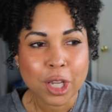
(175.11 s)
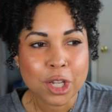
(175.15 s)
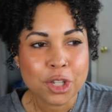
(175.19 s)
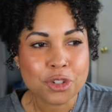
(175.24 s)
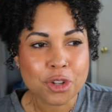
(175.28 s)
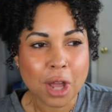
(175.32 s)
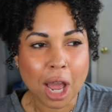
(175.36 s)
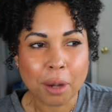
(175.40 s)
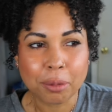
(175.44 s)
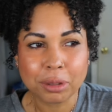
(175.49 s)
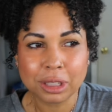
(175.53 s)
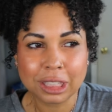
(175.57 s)

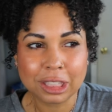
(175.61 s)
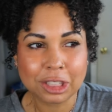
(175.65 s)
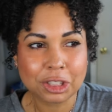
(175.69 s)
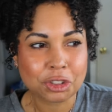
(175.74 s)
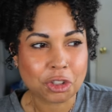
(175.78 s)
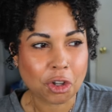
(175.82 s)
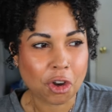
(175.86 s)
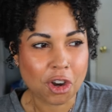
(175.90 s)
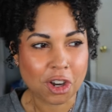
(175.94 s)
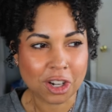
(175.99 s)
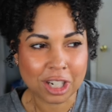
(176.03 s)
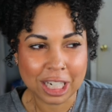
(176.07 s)
So I was just
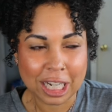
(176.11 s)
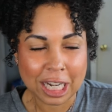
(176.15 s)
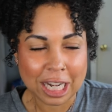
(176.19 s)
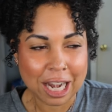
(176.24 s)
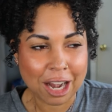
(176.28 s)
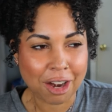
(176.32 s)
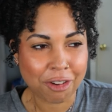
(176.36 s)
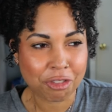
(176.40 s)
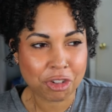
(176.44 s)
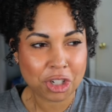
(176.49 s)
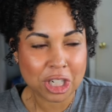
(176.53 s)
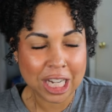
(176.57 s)
stalking it
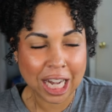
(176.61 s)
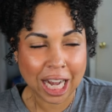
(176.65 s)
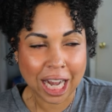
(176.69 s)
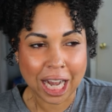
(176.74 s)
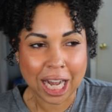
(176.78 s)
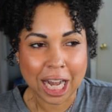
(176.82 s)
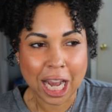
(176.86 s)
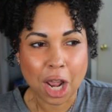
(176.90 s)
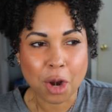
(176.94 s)
every day.